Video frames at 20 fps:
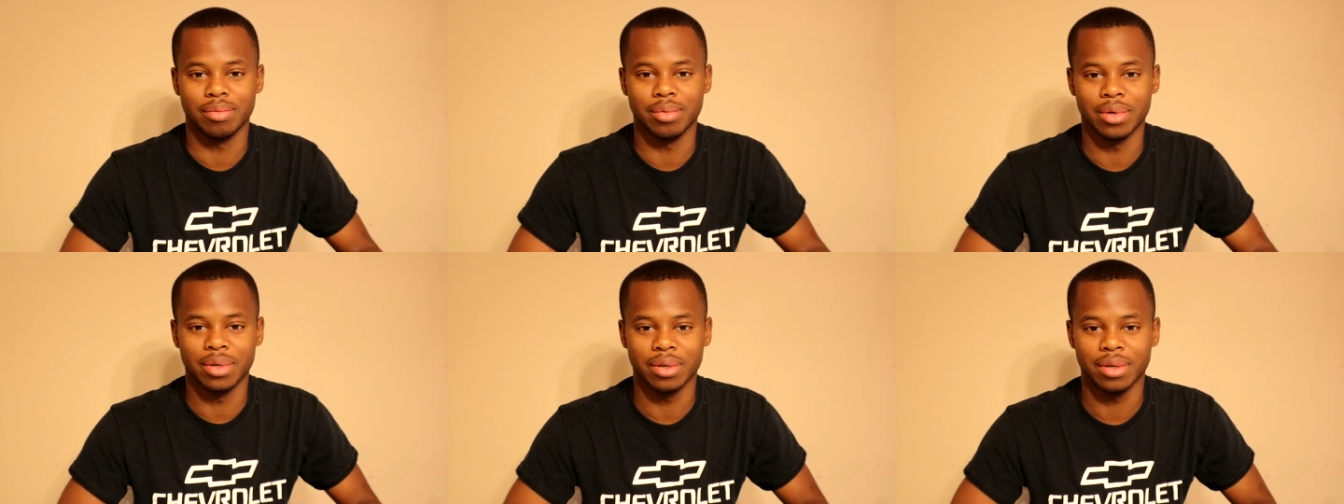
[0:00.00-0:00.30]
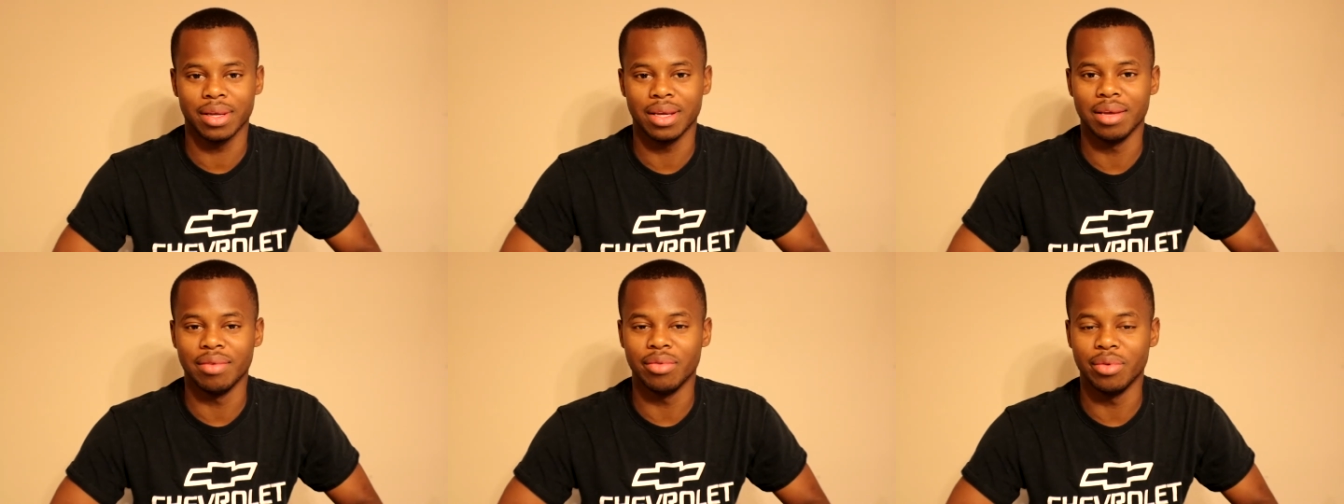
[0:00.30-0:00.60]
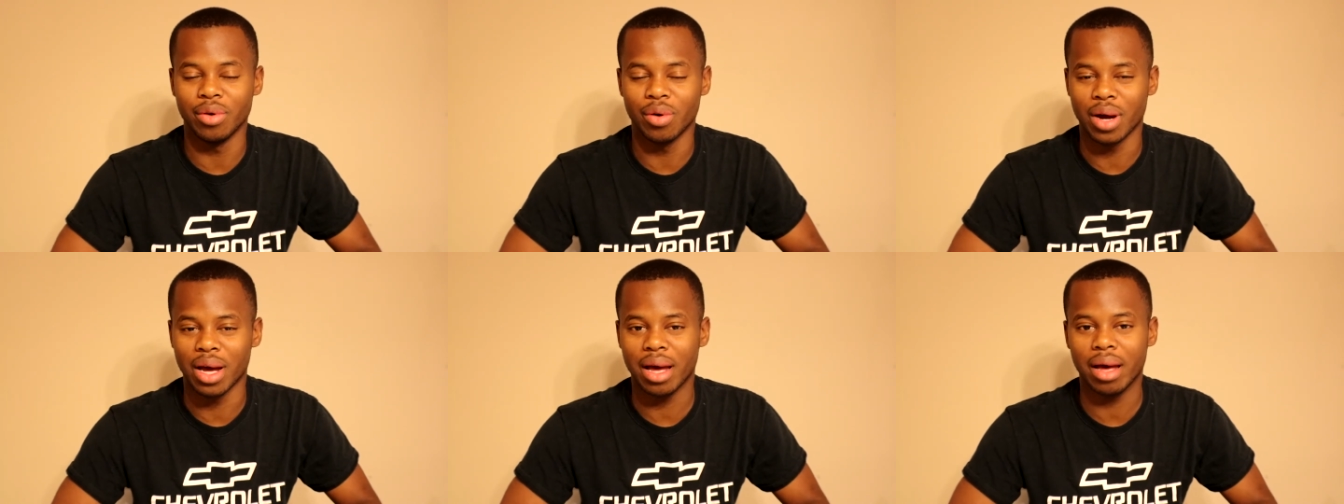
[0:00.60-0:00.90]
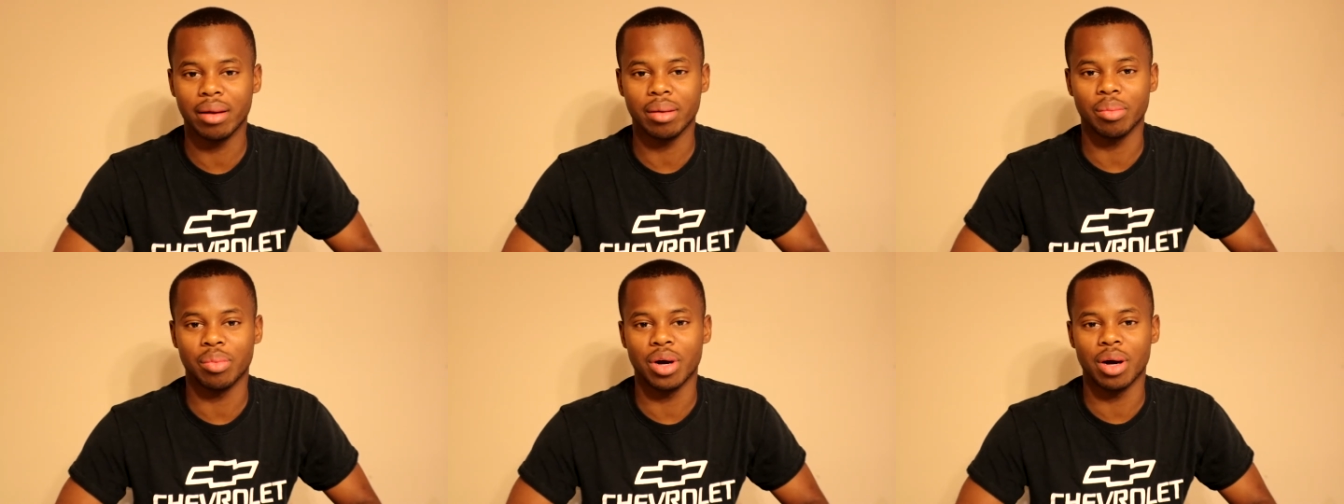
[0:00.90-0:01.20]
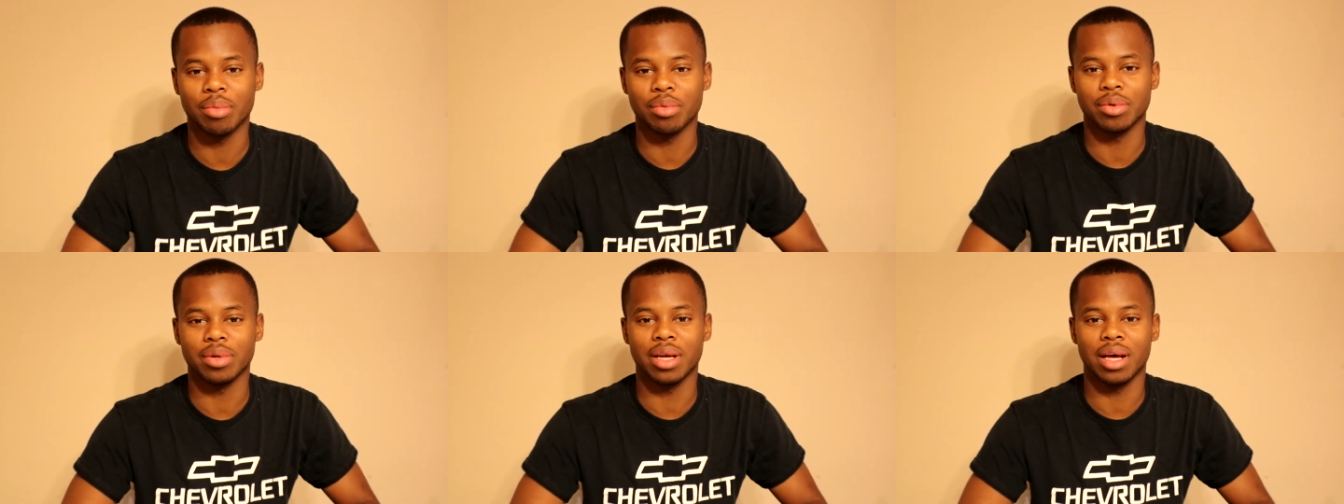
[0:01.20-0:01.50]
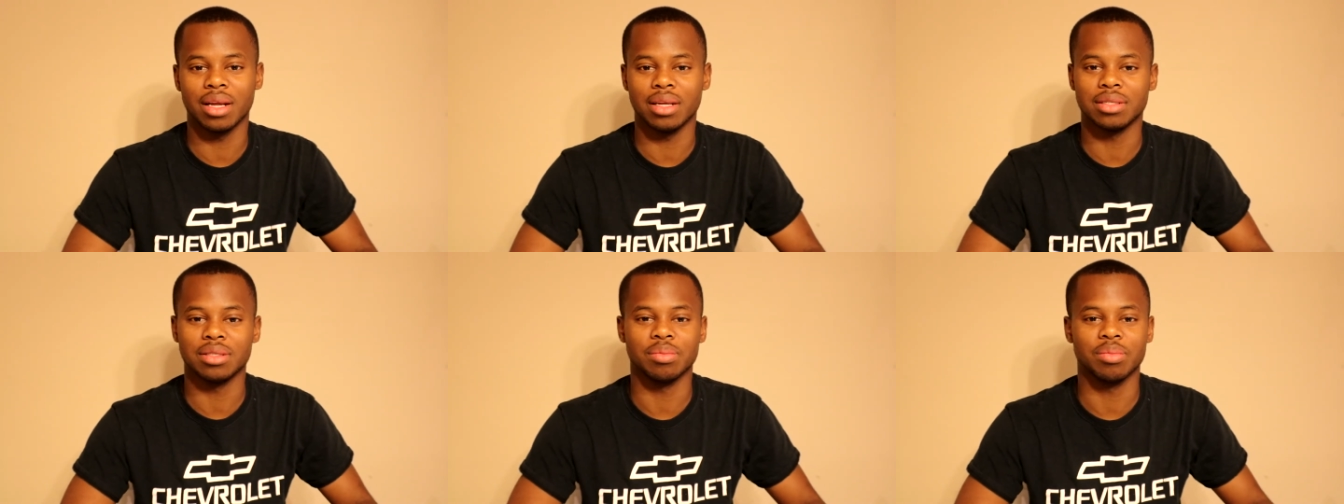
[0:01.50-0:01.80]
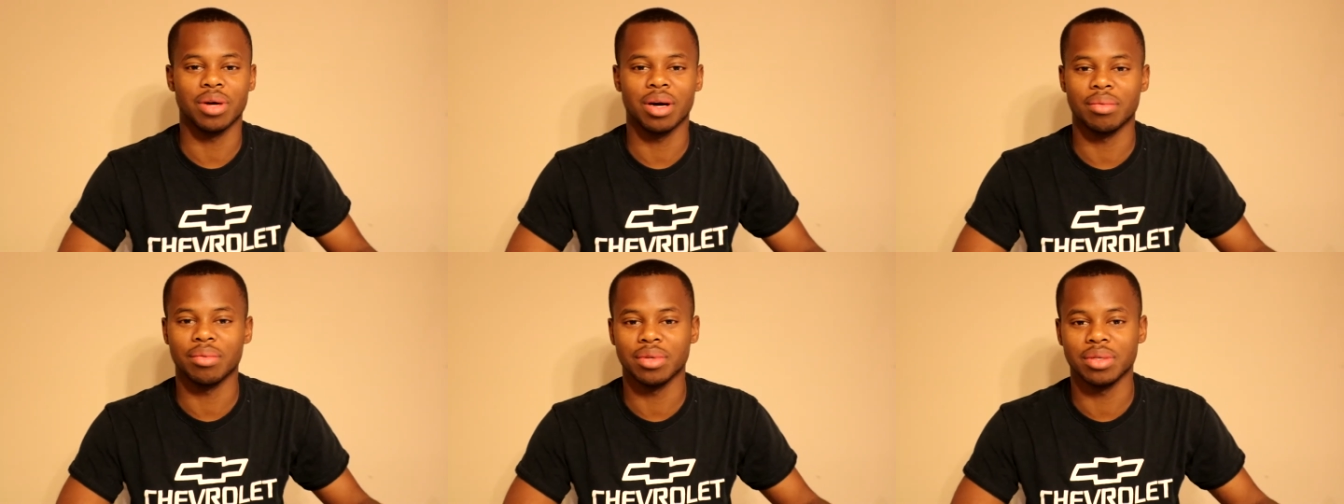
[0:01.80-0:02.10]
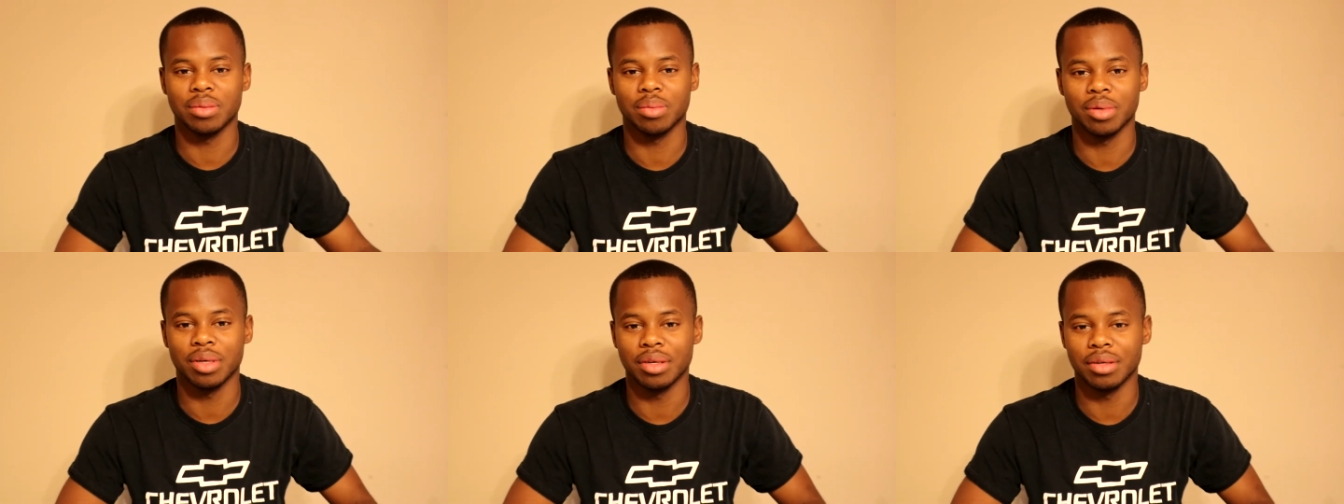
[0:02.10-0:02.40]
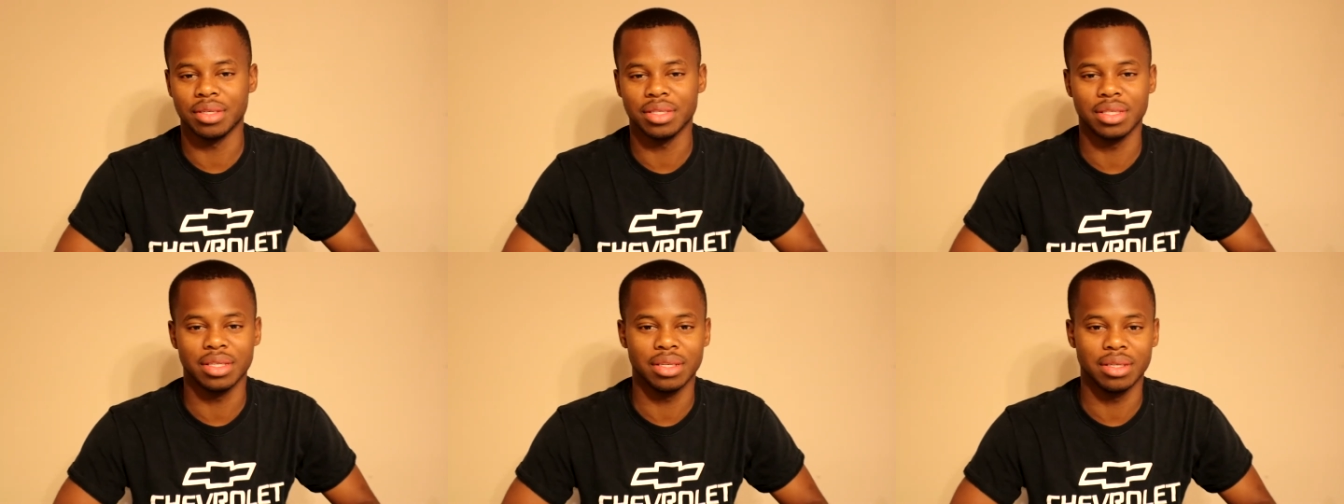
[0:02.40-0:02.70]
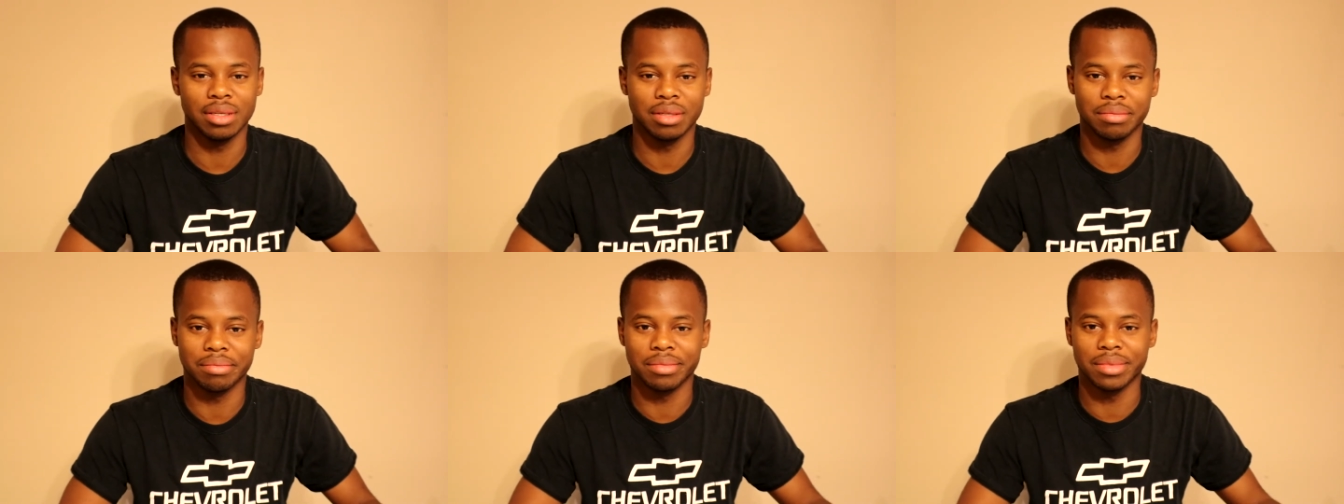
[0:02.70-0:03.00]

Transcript: But if you don't have the proper knowledge or proper experience, then